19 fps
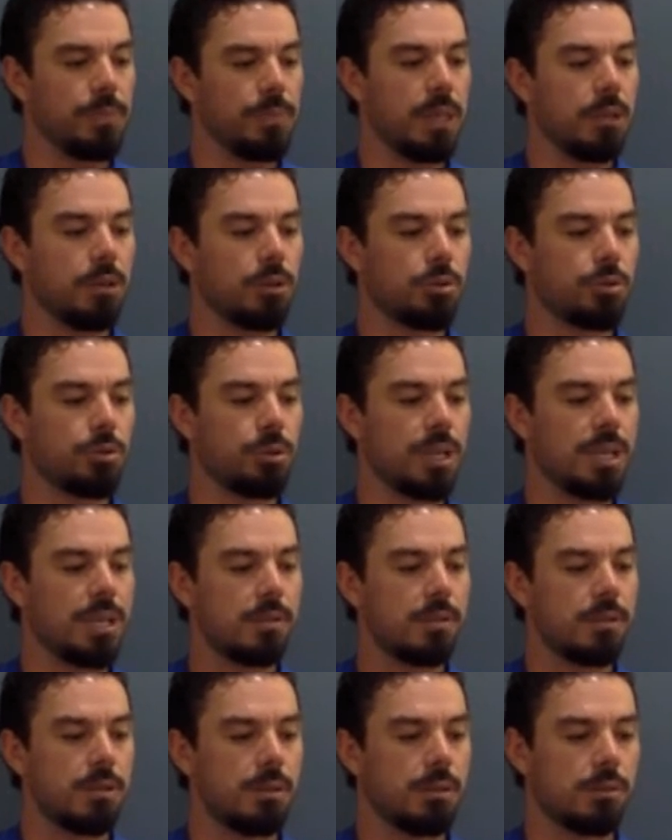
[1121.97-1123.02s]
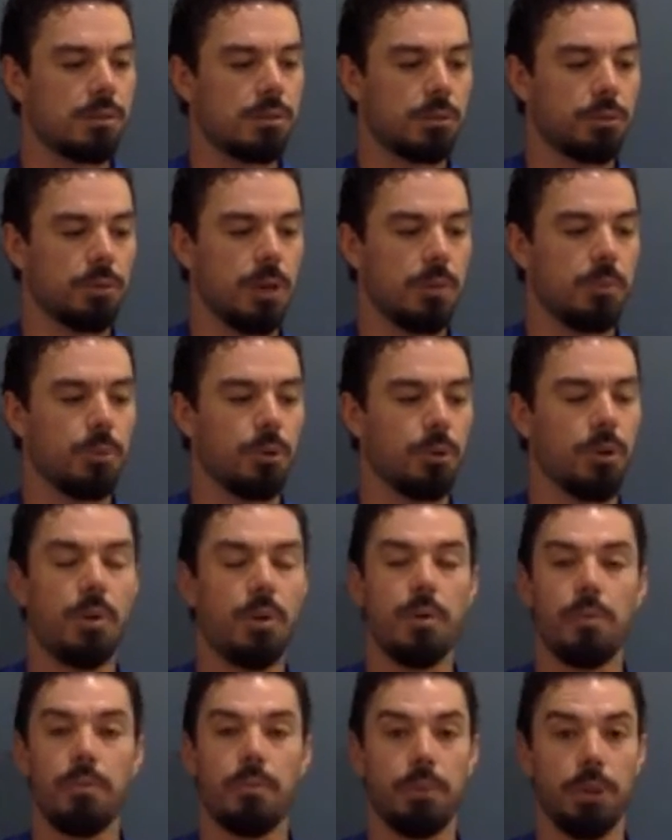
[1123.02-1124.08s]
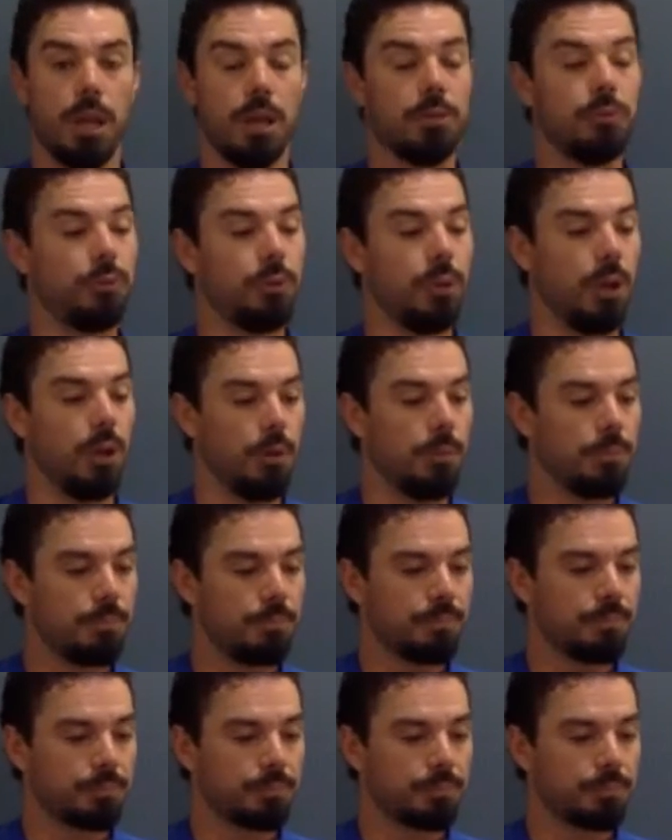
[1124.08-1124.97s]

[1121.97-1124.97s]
increased cerebral blood flow,